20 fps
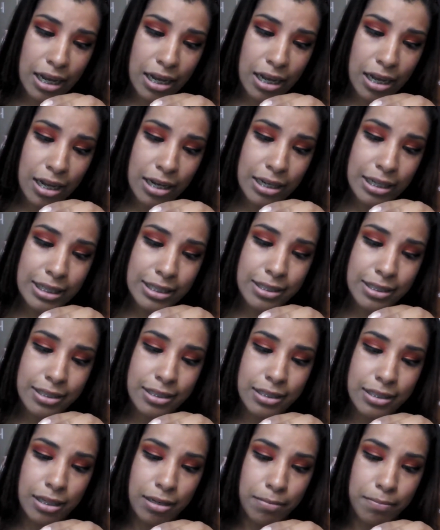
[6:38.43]

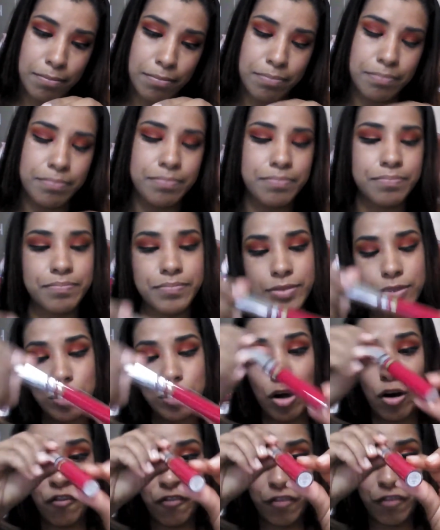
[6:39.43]
Elysium.
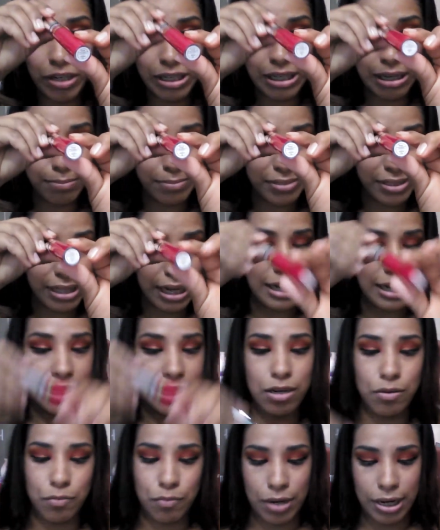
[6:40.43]
Hopefully I'm saying
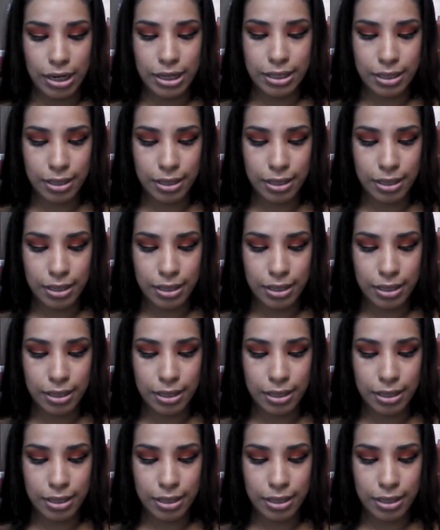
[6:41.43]
it right.